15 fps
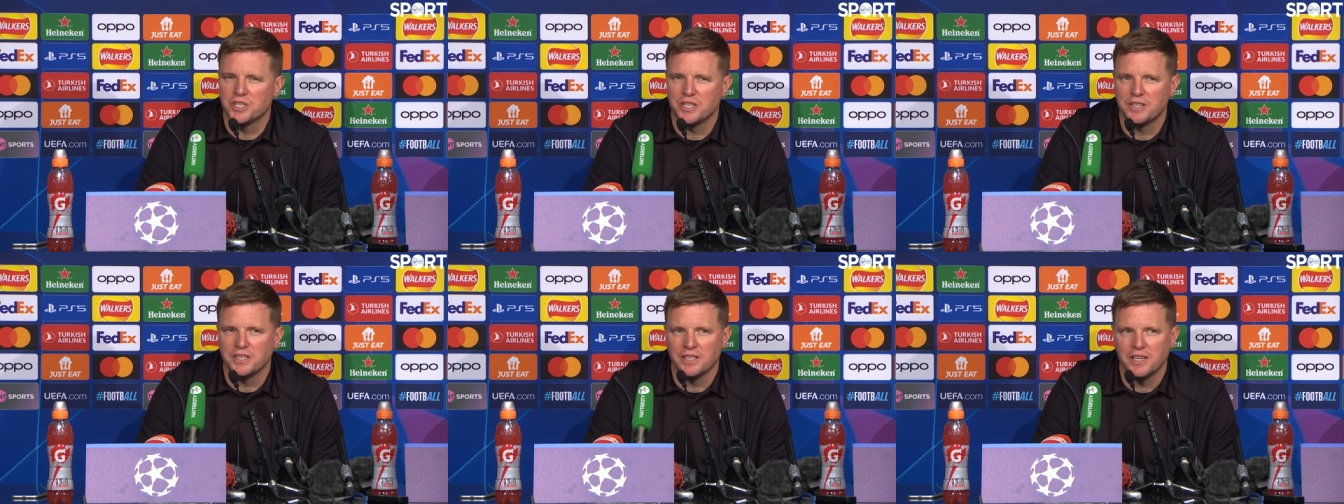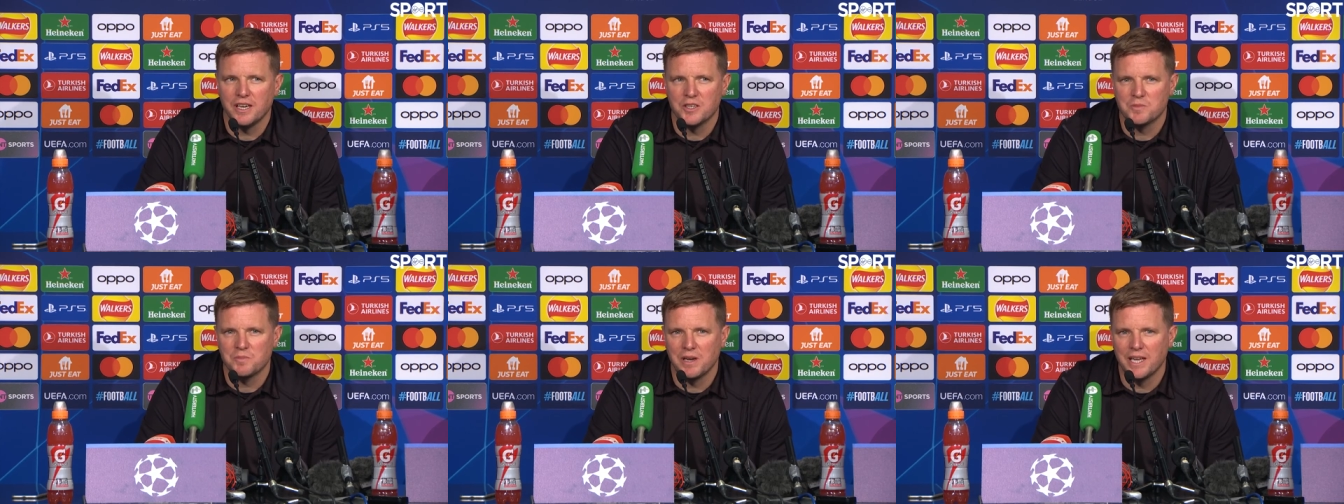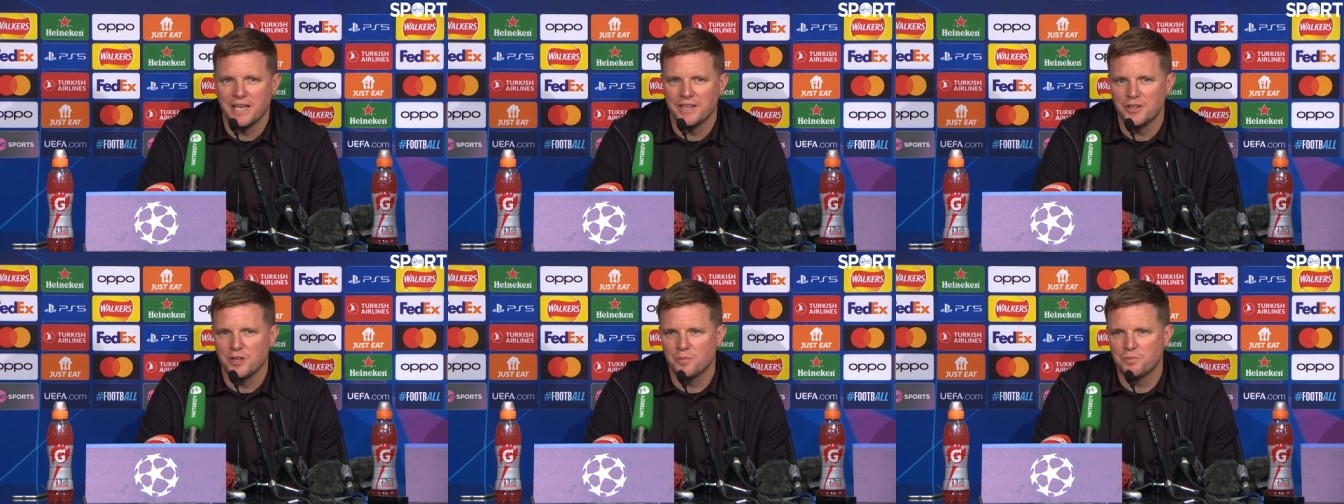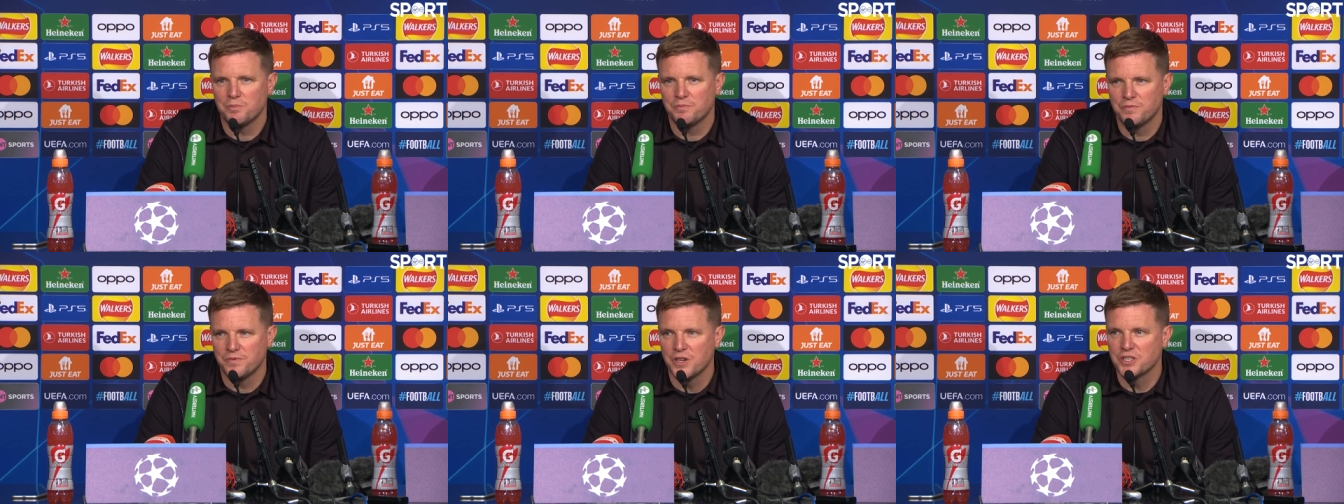I think against Milan in our
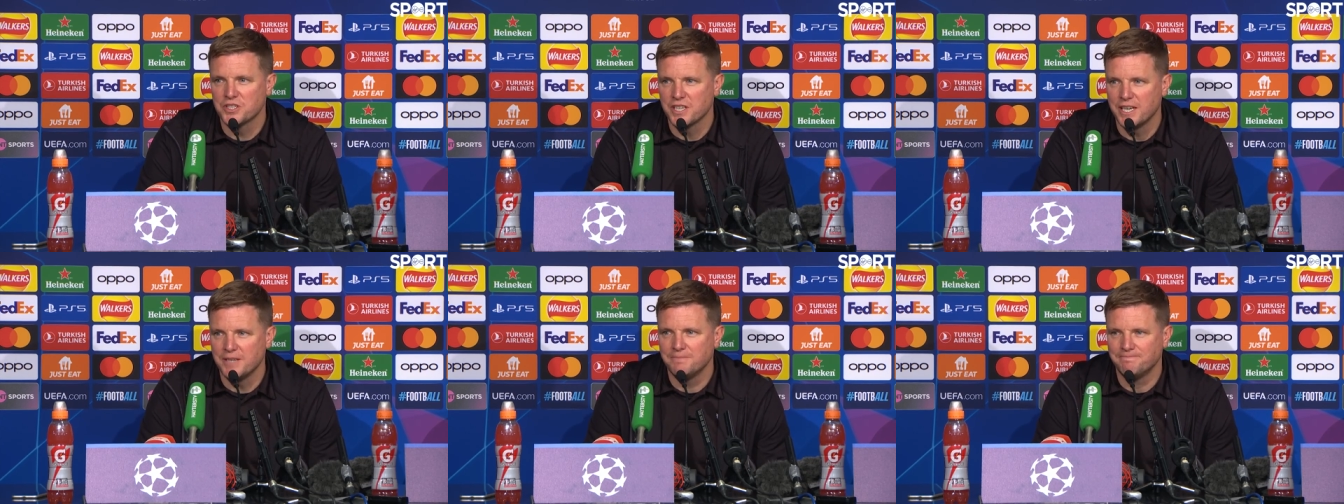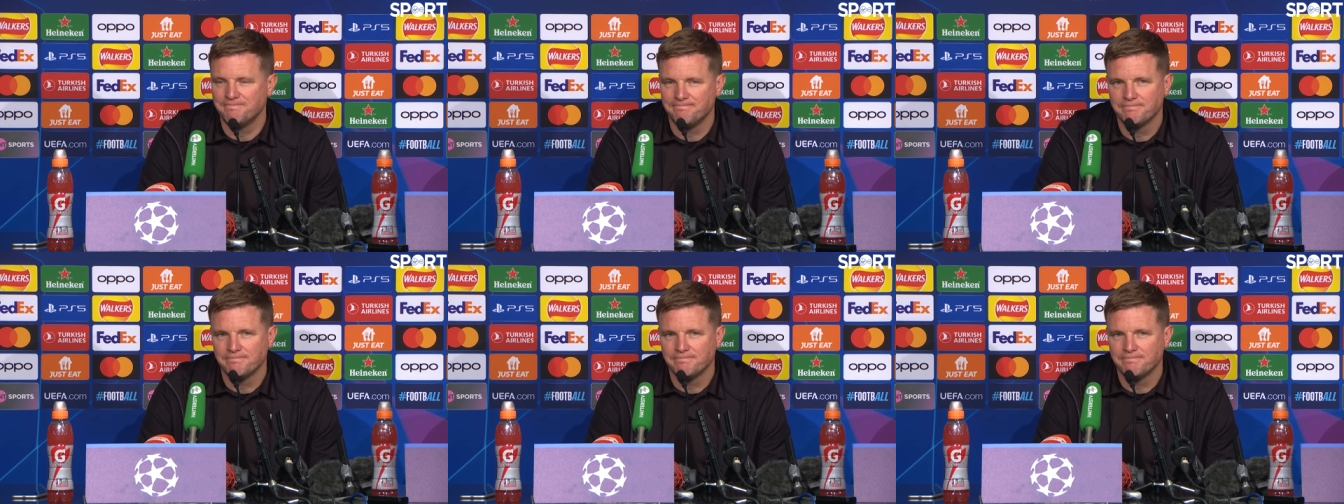first game,